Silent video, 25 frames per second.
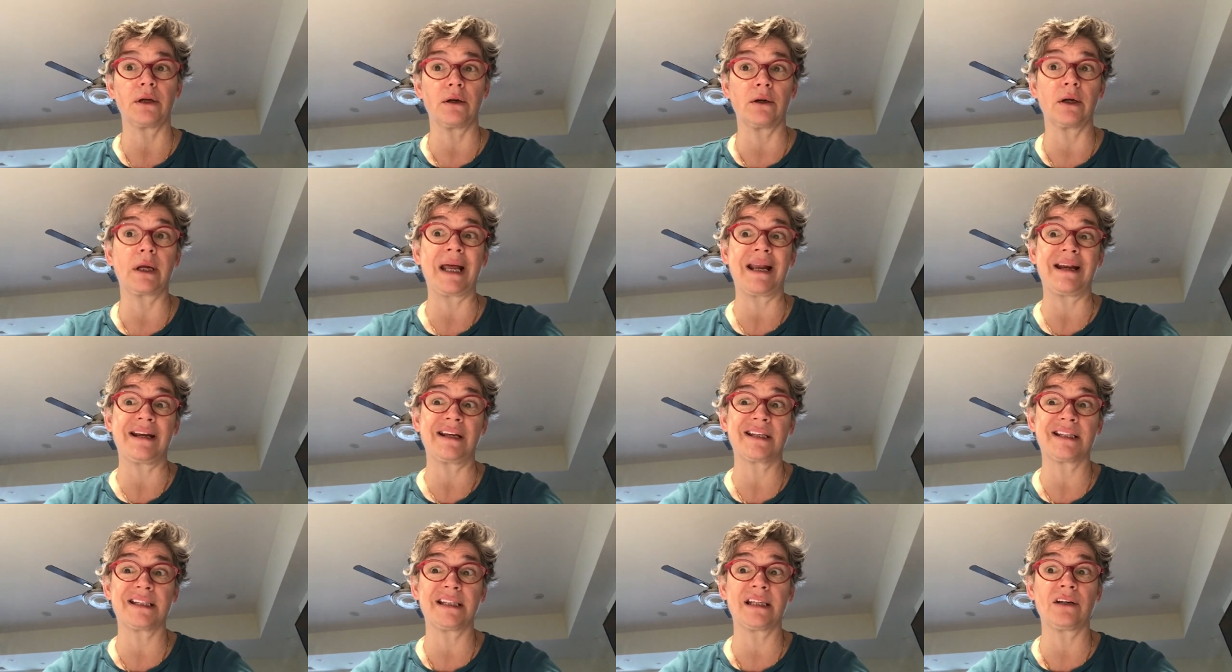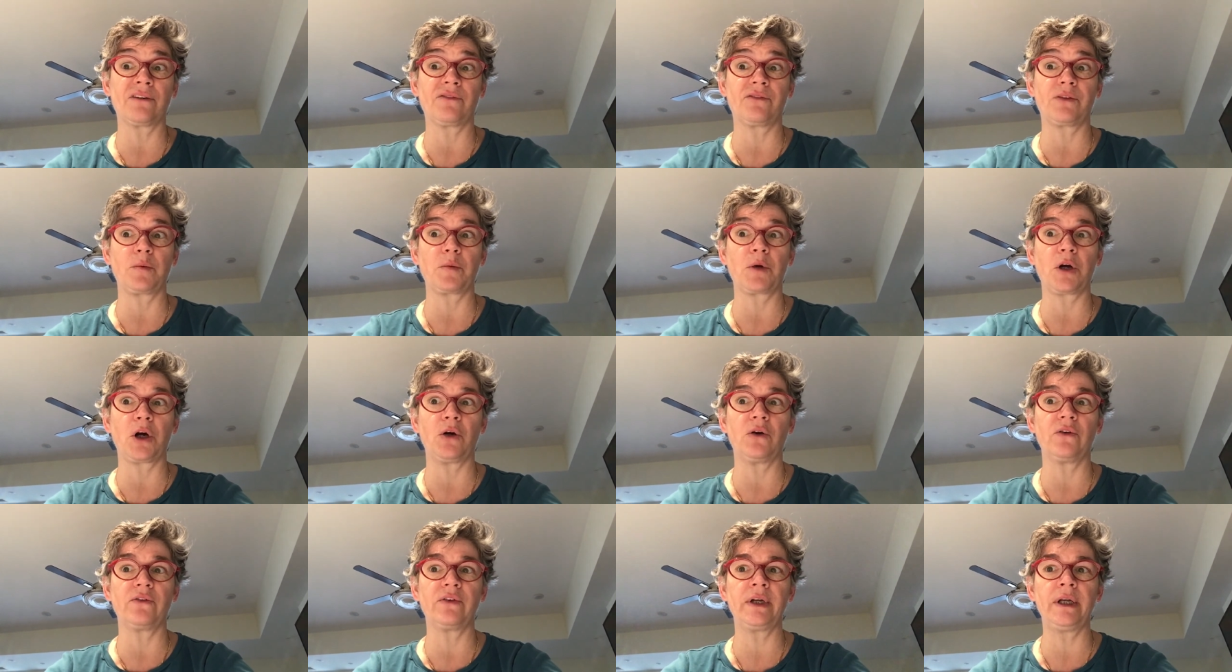getting sick from
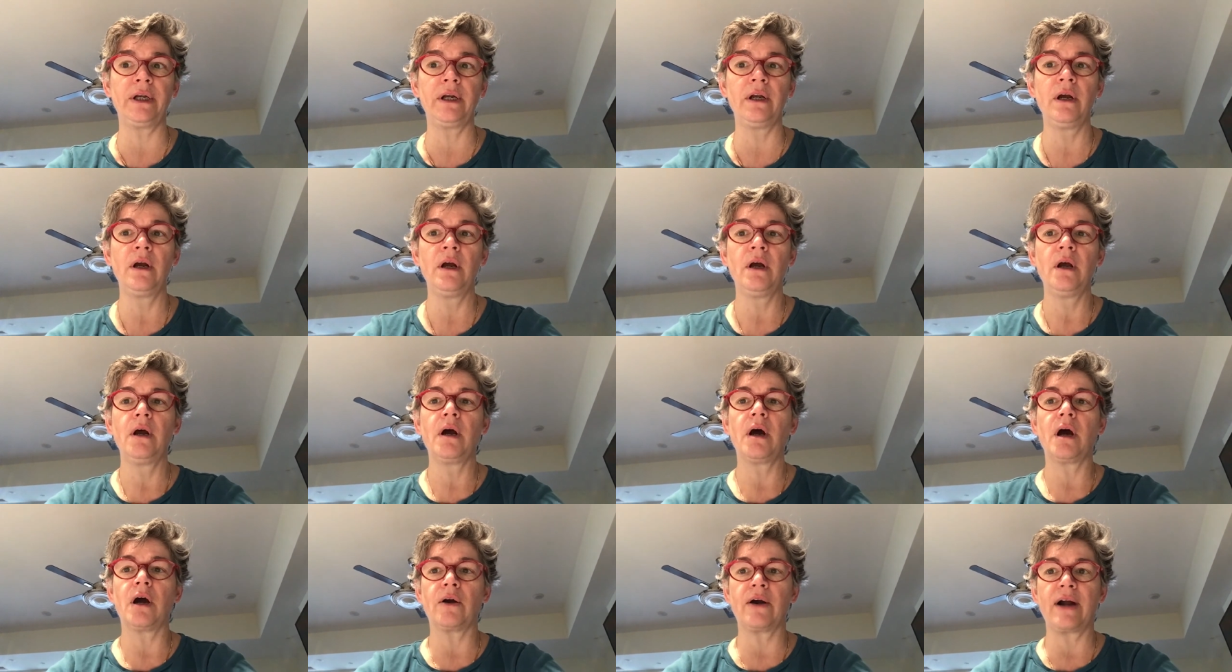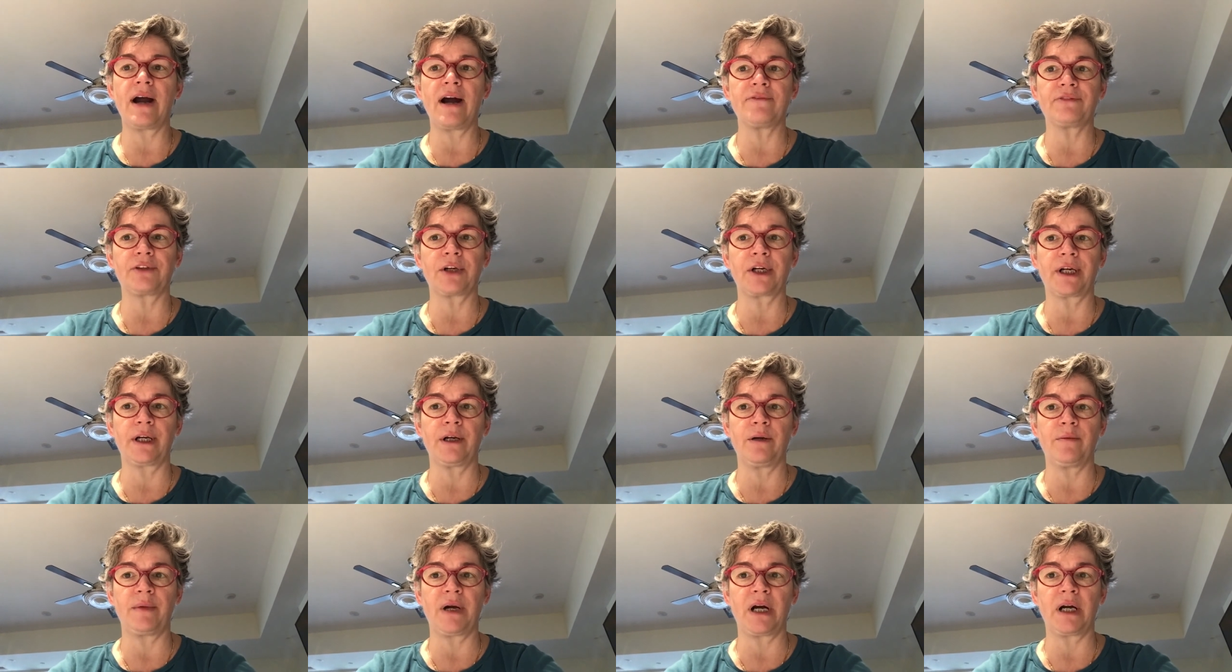COVID are
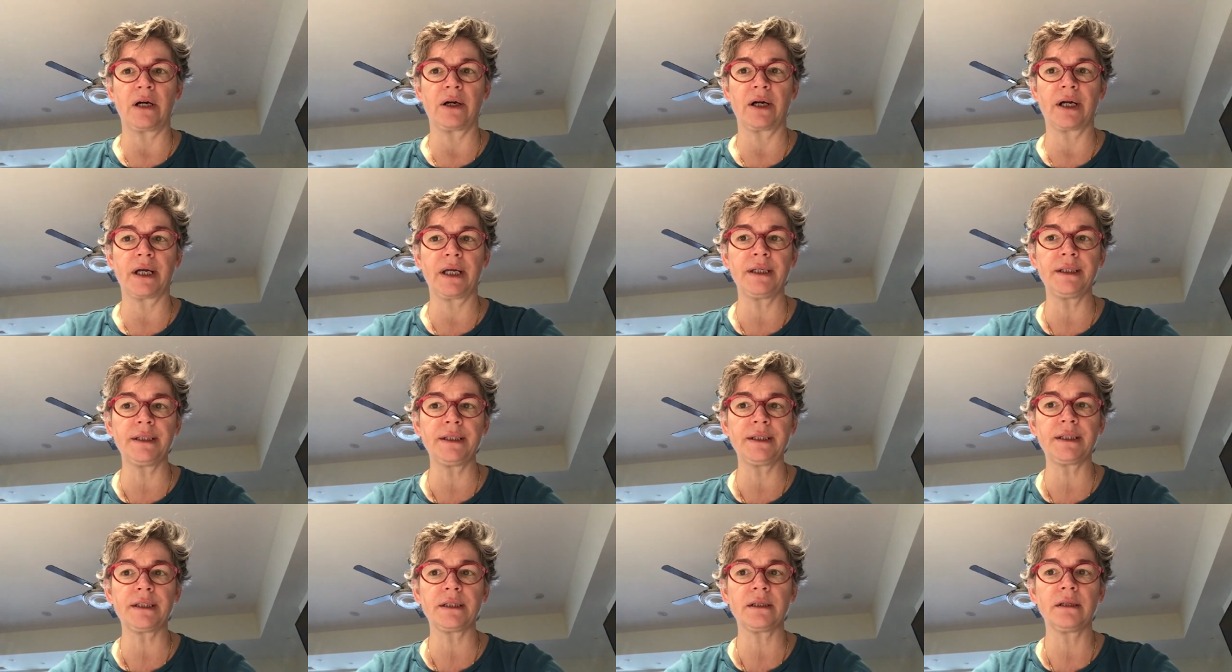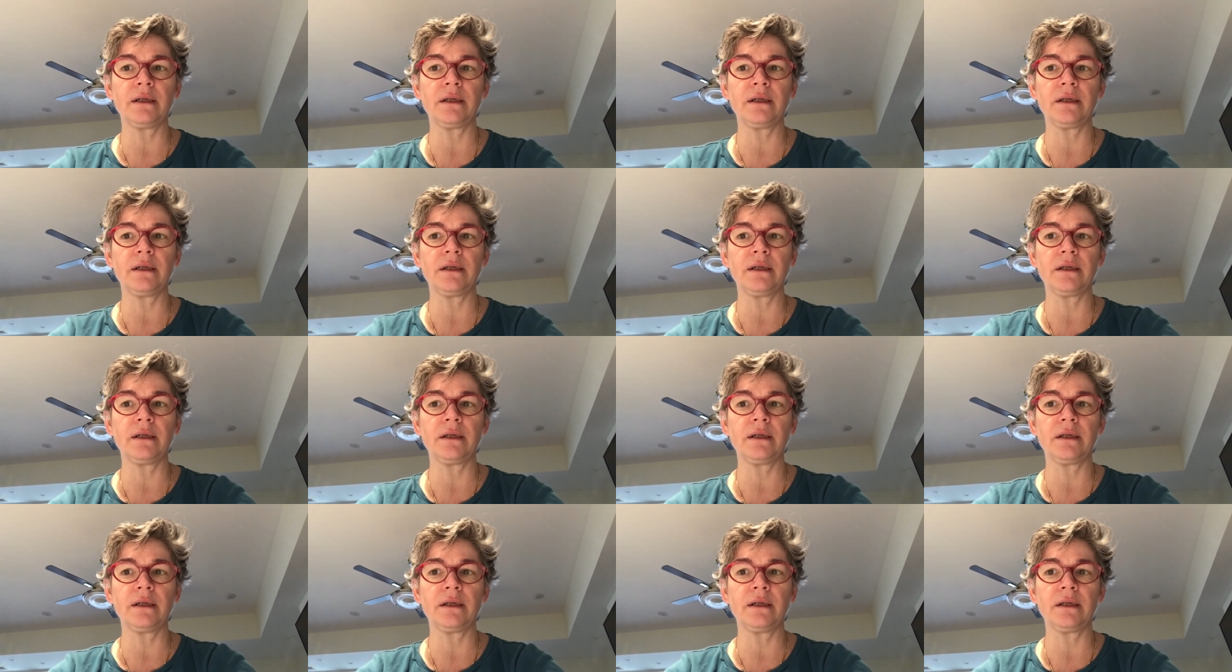African Americans.